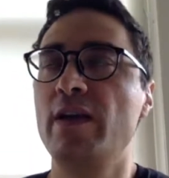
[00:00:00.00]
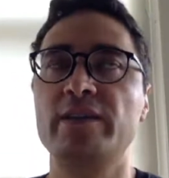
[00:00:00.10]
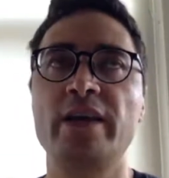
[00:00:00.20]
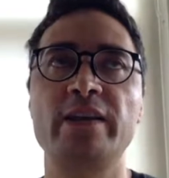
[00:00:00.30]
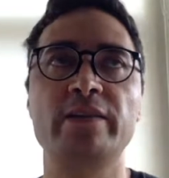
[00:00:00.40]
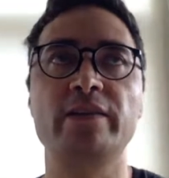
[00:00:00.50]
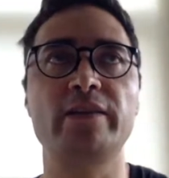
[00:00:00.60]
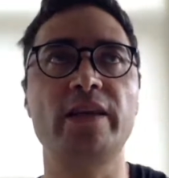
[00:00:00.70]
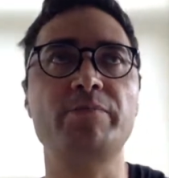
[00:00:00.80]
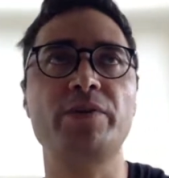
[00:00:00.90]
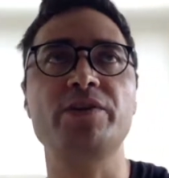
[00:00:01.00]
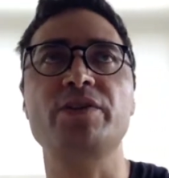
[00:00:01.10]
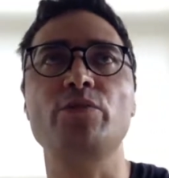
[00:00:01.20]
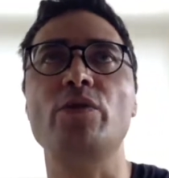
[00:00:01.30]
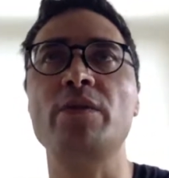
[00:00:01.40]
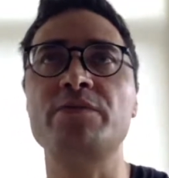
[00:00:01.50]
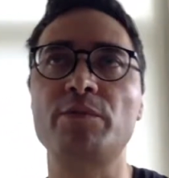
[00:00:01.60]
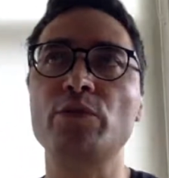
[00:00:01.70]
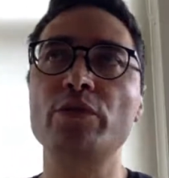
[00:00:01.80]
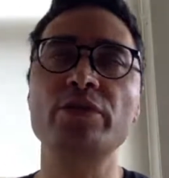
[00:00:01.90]
And then that person who comes
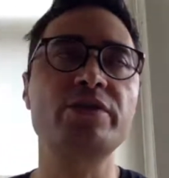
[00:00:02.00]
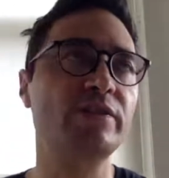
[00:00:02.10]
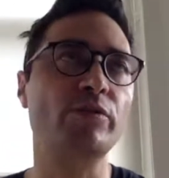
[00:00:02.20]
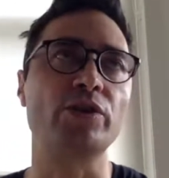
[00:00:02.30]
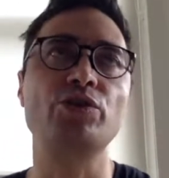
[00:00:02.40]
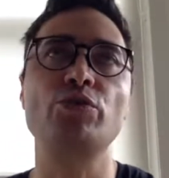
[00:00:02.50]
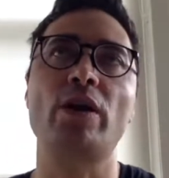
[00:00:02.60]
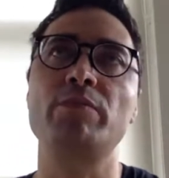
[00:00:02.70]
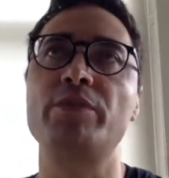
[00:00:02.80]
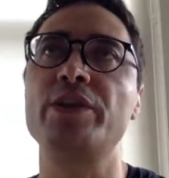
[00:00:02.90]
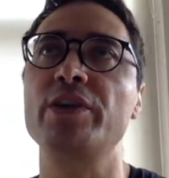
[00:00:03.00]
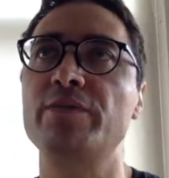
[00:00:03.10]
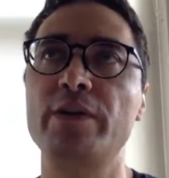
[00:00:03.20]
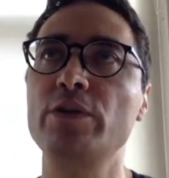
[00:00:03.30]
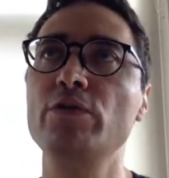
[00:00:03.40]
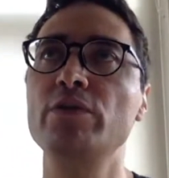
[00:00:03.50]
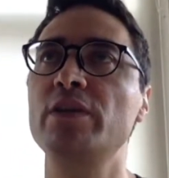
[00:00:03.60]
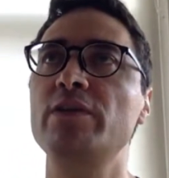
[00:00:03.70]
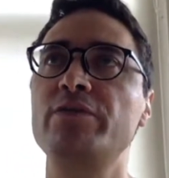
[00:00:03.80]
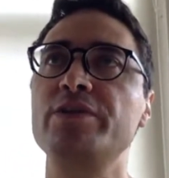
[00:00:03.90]
from Tokyo says, okay, sure, I'll bring it for you. And
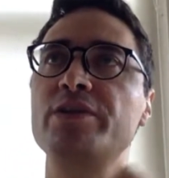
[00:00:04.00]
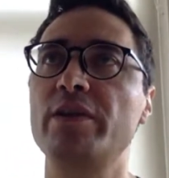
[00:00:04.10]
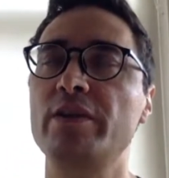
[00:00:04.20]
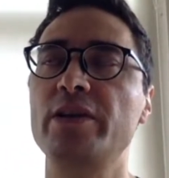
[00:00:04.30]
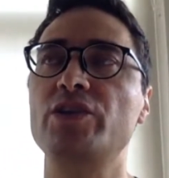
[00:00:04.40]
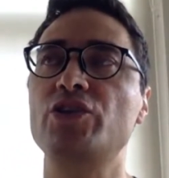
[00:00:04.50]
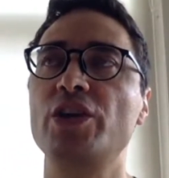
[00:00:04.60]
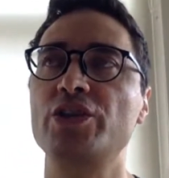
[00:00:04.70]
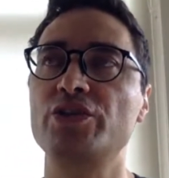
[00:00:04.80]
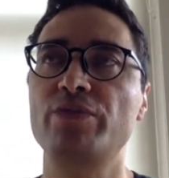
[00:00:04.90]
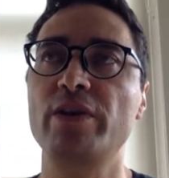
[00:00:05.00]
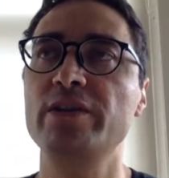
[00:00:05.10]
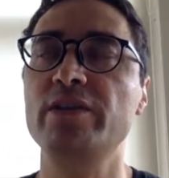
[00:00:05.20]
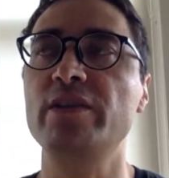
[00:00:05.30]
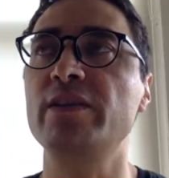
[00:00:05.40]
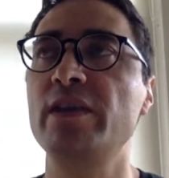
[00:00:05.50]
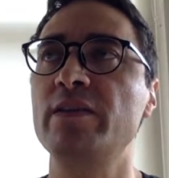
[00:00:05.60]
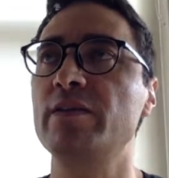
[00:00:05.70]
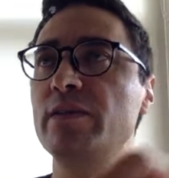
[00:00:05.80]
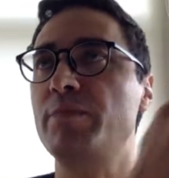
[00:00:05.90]
then there is an exchange, right? And
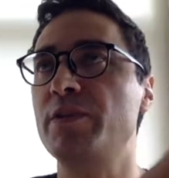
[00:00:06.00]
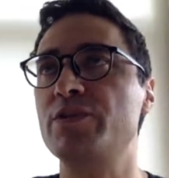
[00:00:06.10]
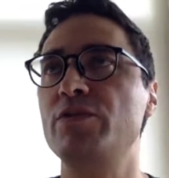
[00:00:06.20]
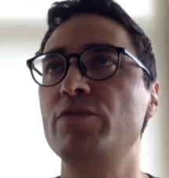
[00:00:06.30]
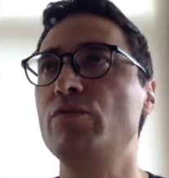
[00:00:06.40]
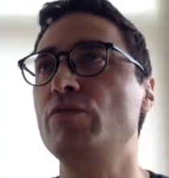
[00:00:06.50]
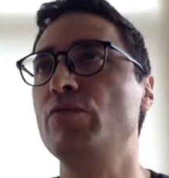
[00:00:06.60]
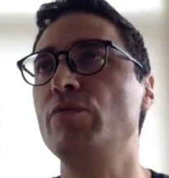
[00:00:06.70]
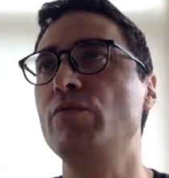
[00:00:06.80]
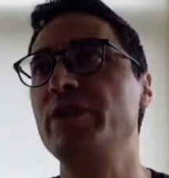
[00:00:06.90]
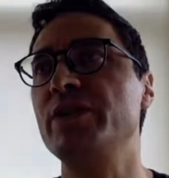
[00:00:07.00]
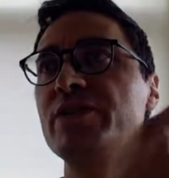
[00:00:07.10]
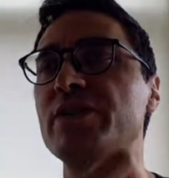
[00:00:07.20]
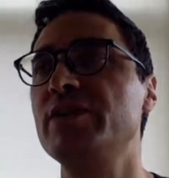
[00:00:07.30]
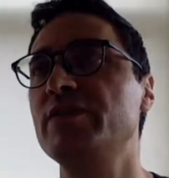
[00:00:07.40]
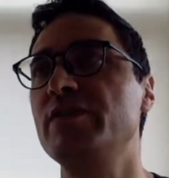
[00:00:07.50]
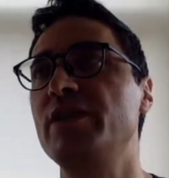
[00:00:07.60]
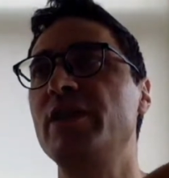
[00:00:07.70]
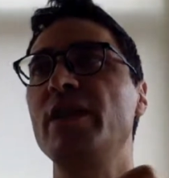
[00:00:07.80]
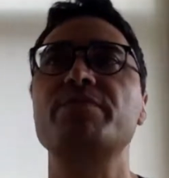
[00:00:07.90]
then the person who brings it,
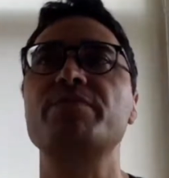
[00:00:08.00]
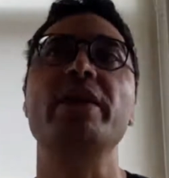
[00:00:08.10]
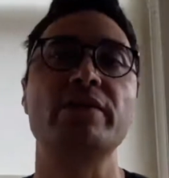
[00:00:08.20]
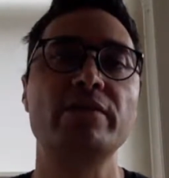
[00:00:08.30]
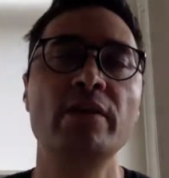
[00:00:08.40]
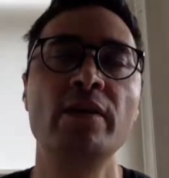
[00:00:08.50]
he gets paid.